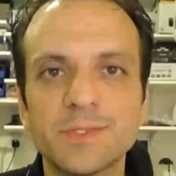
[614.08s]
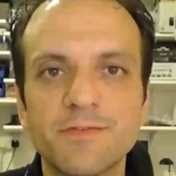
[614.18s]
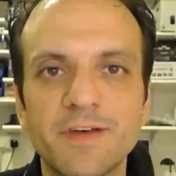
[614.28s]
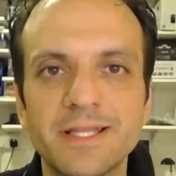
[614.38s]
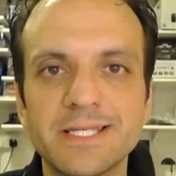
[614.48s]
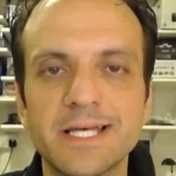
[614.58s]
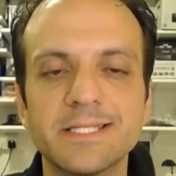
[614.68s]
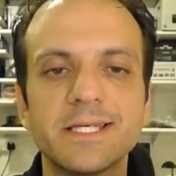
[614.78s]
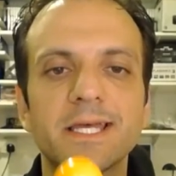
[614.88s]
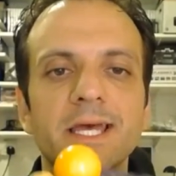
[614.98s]
are
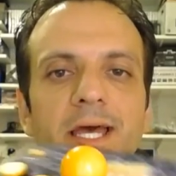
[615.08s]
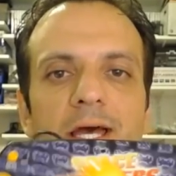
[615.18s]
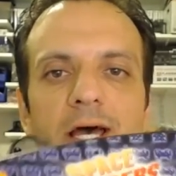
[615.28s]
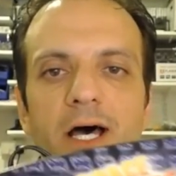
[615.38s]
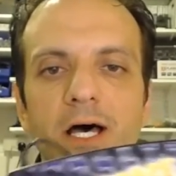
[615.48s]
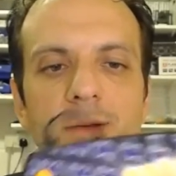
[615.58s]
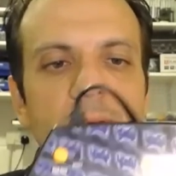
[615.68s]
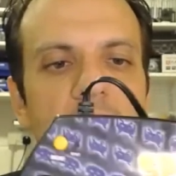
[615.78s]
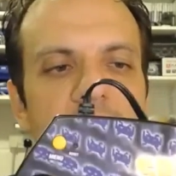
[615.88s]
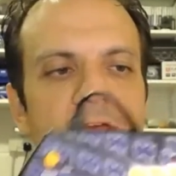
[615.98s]
fantastic. Um,
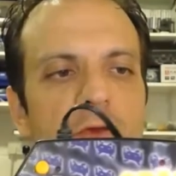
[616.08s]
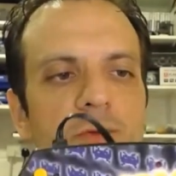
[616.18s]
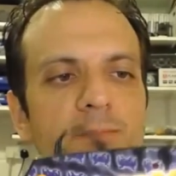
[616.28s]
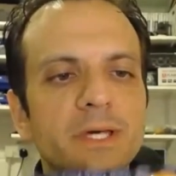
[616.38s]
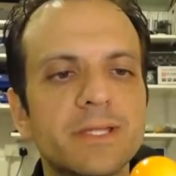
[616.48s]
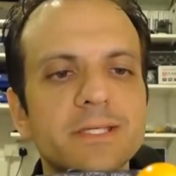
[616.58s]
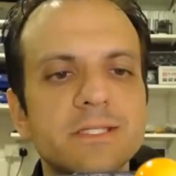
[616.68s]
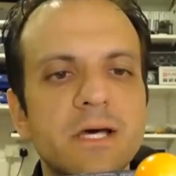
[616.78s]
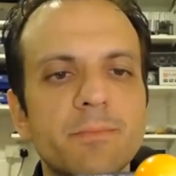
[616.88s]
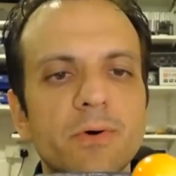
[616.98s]
I think you can pick
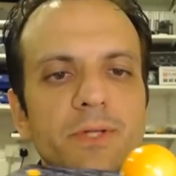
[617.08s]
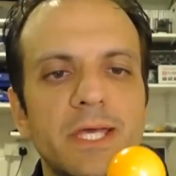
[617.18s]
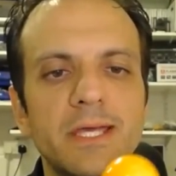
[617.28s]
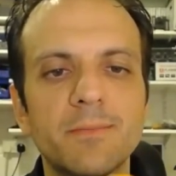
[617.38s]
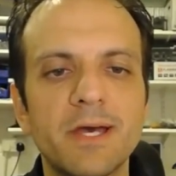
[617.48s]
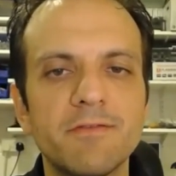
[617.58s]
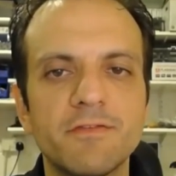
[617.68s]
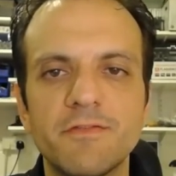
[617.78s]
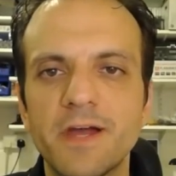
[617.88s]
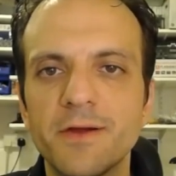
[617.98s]
this up on eBay
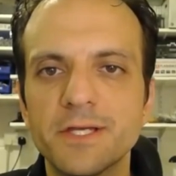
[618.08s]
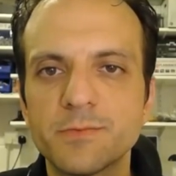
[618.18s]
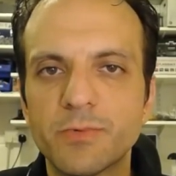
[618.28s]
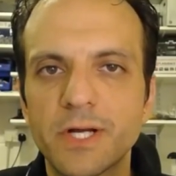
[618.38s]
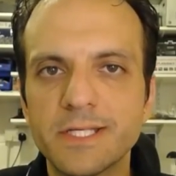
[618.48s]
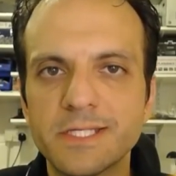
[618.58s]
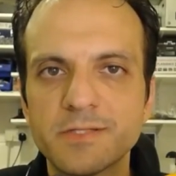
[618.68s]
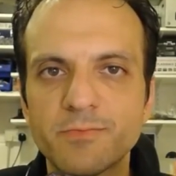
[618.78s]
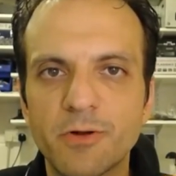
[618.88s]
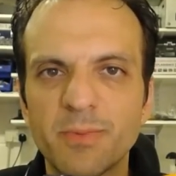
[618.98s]
for various
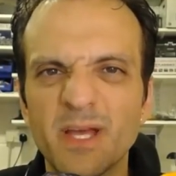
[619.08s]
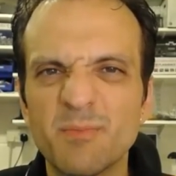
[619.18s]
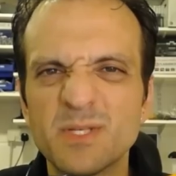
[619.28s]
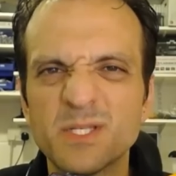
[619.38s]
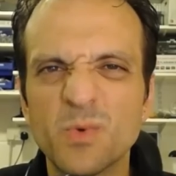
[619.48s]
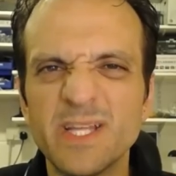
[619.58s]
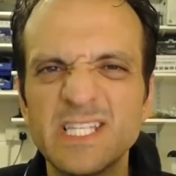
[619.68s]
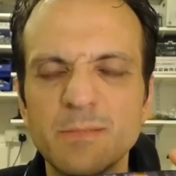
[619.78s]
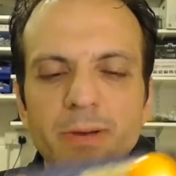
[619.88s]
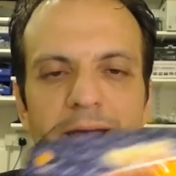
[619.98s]
prices, probably up to
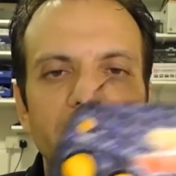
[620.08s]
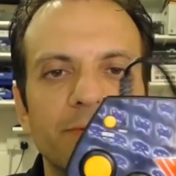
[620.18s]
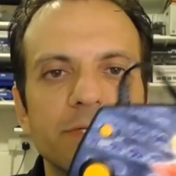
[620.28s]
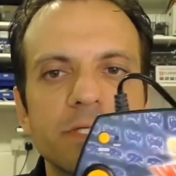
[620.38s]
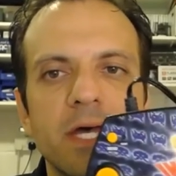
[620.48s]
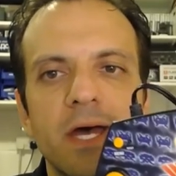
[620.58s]
£20.